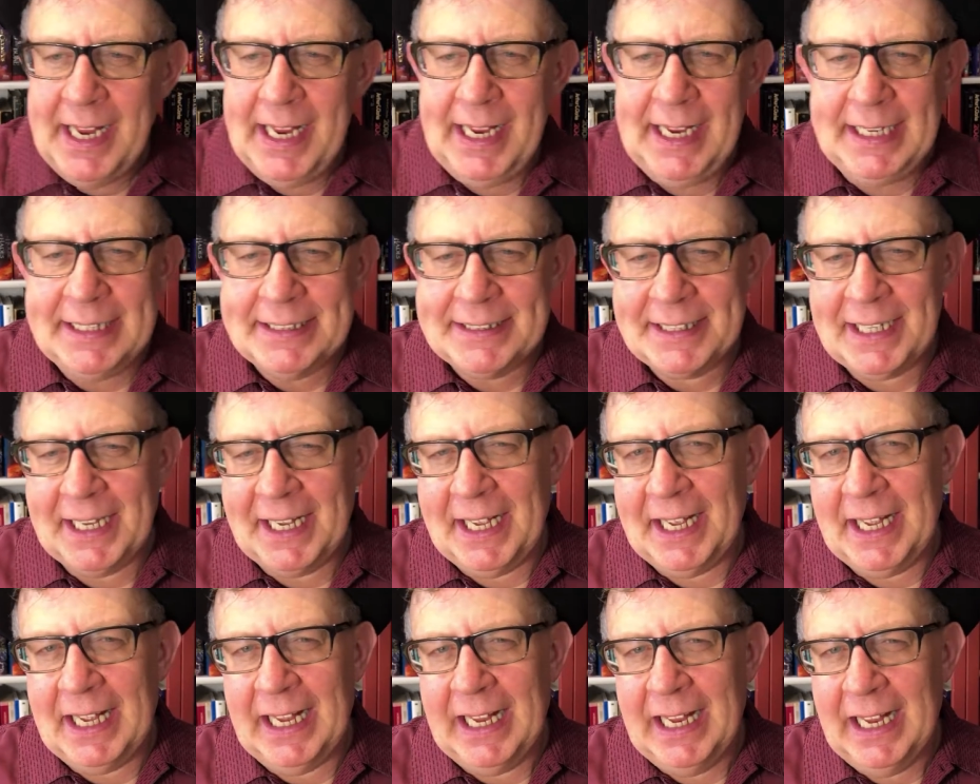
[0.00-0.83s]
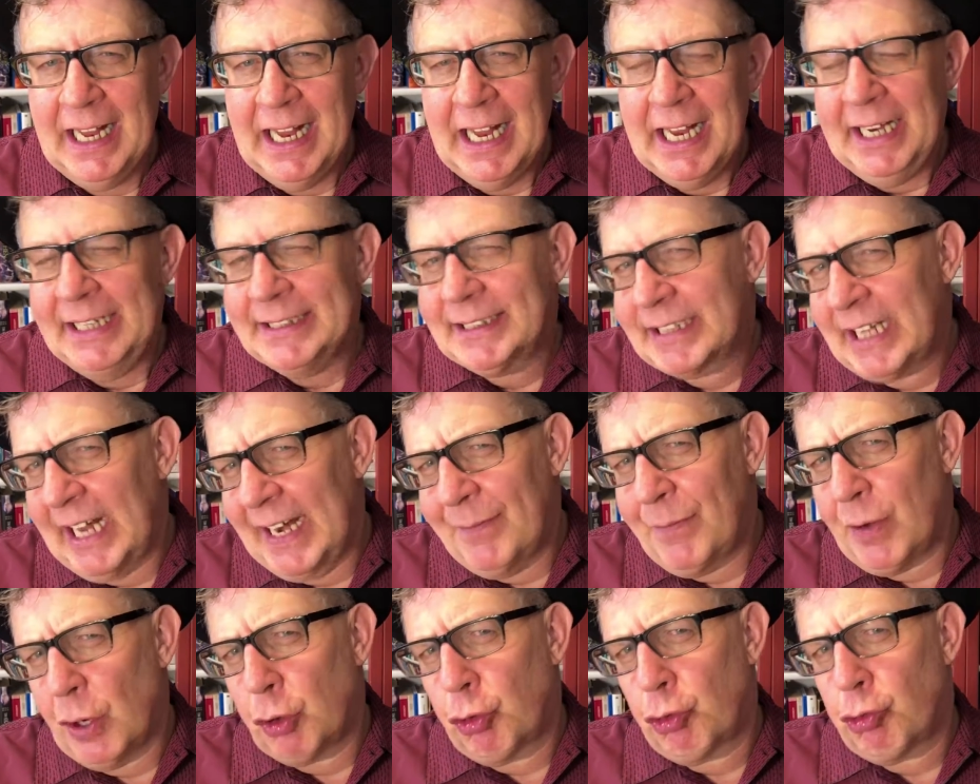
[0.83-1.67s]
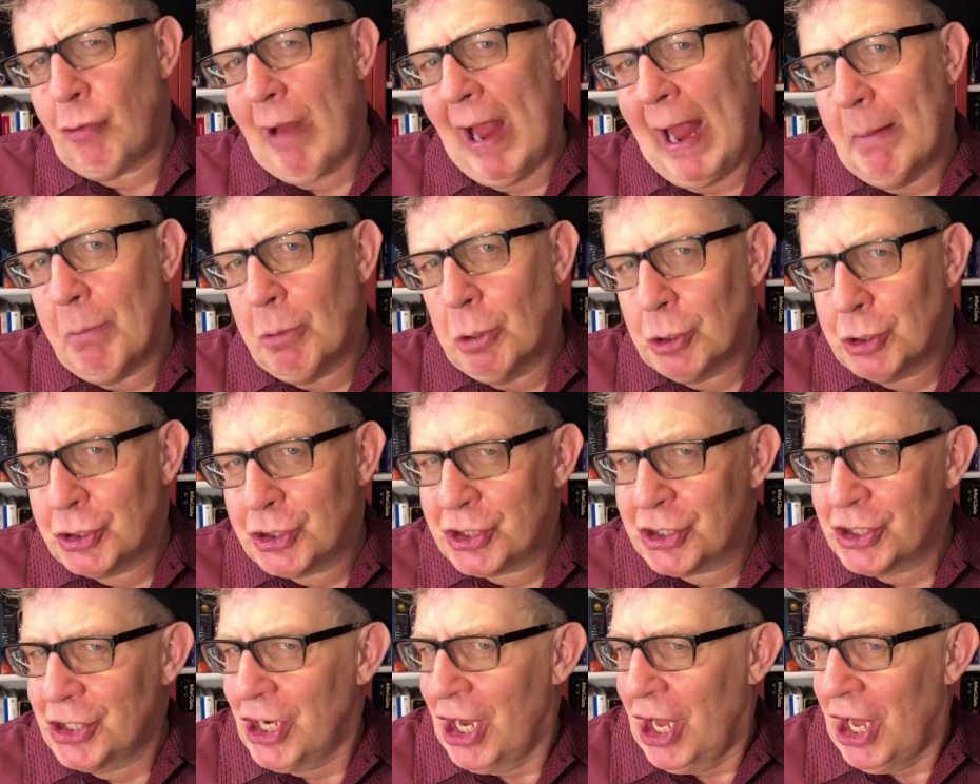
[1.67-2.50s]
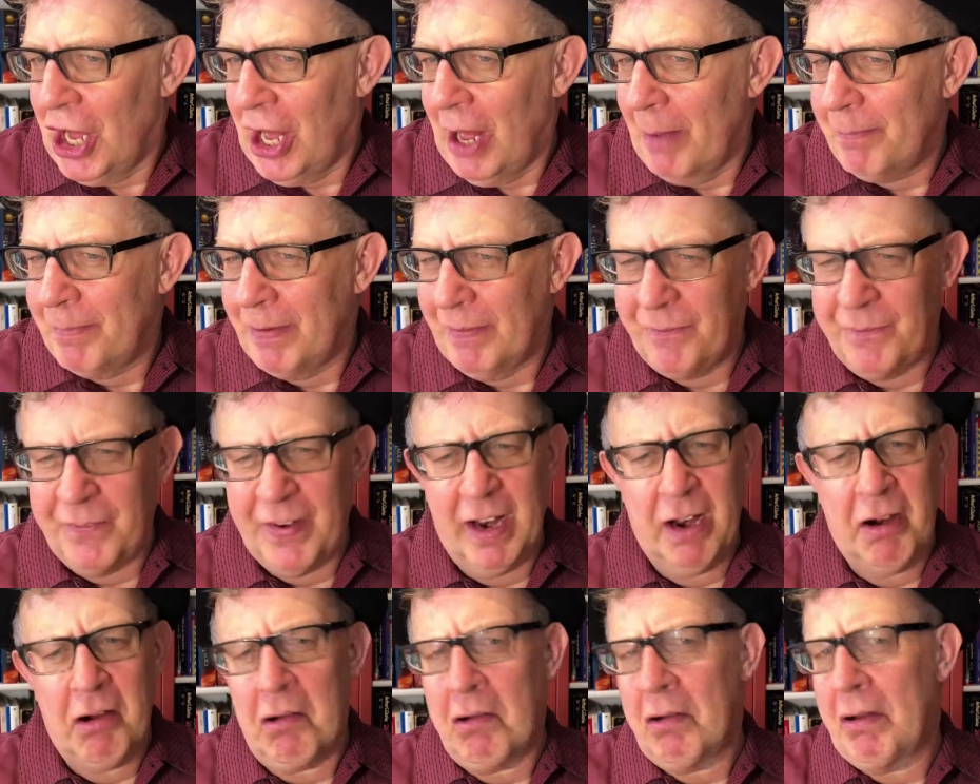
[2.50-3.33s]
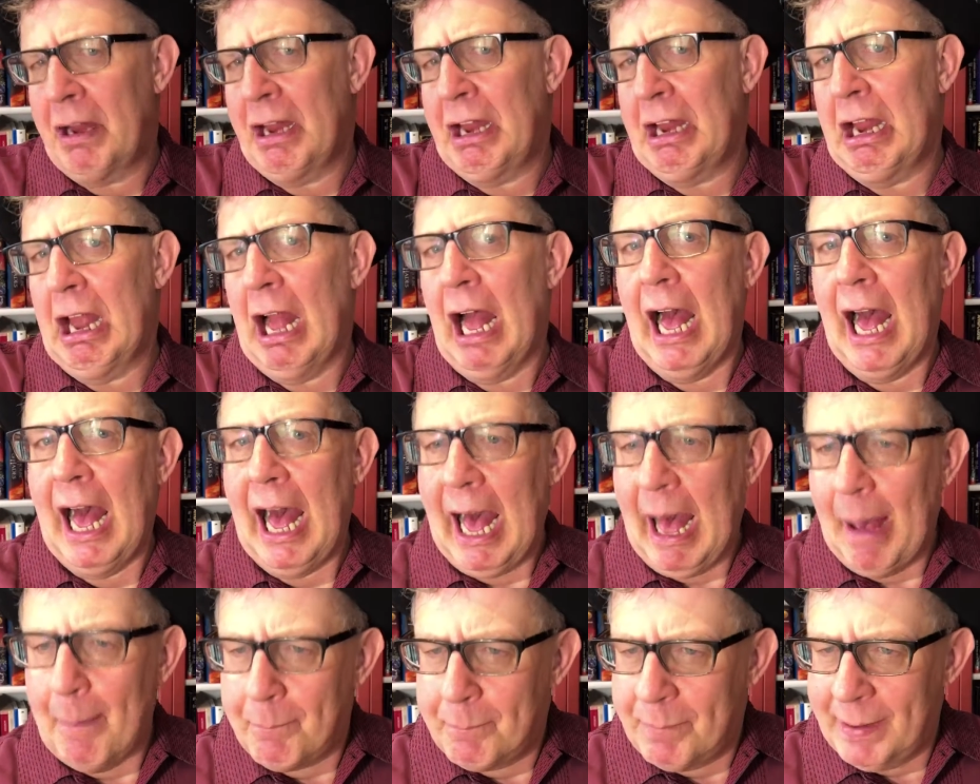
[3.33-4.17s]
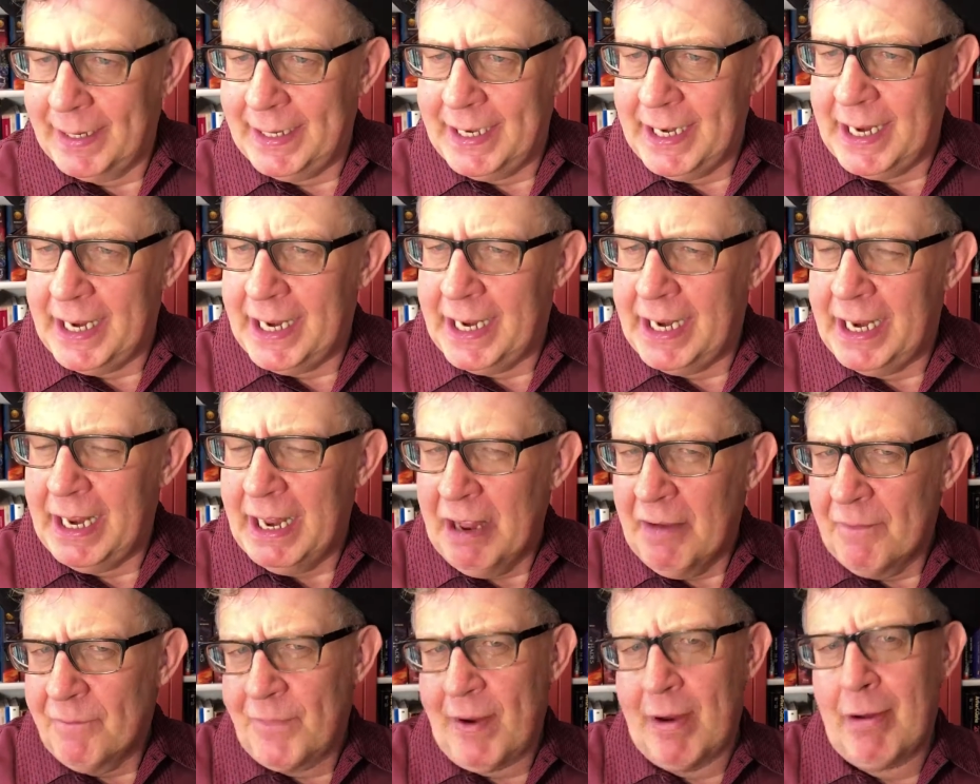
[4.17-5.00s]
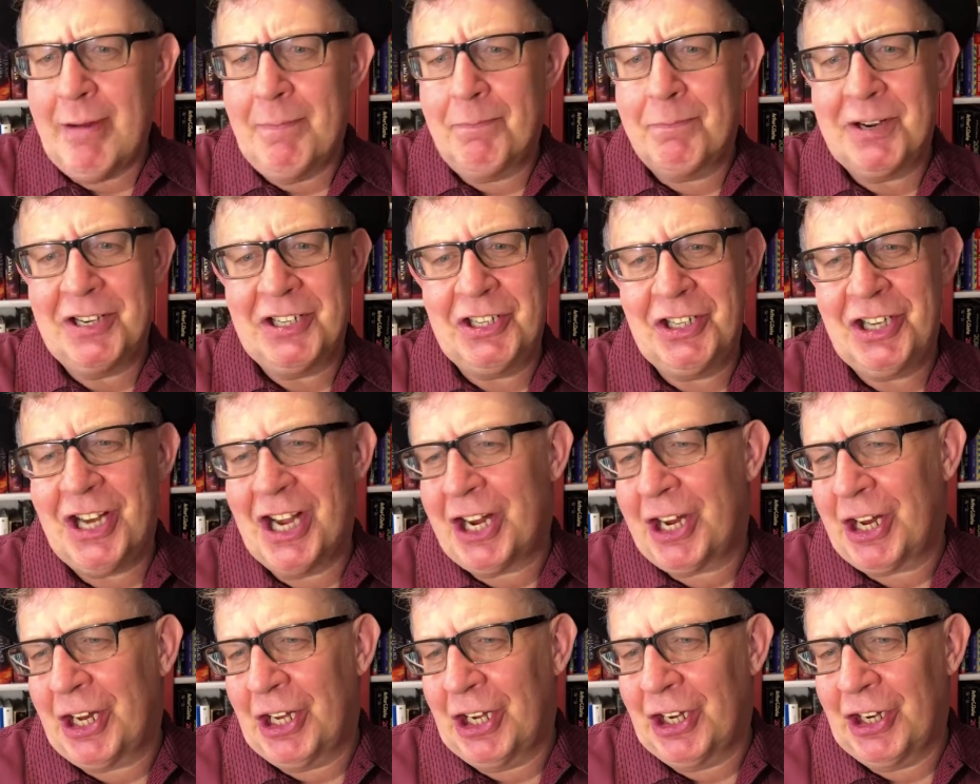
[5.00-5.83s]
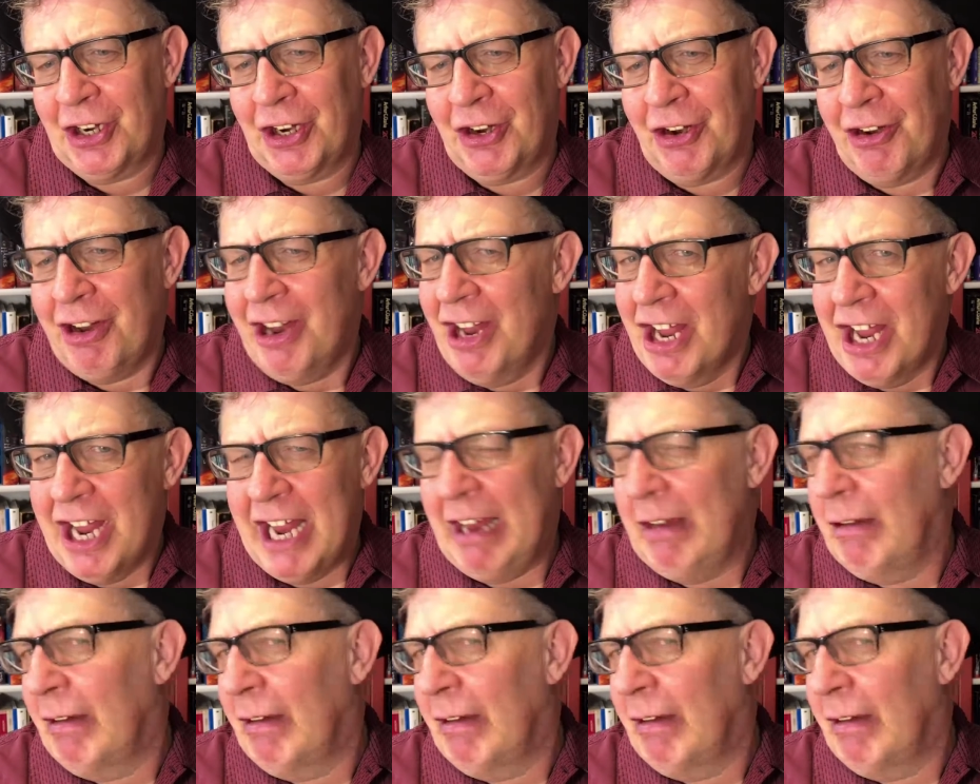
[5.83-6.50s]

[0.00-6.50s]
He's kind of a grammar snob, very uppity, very particular.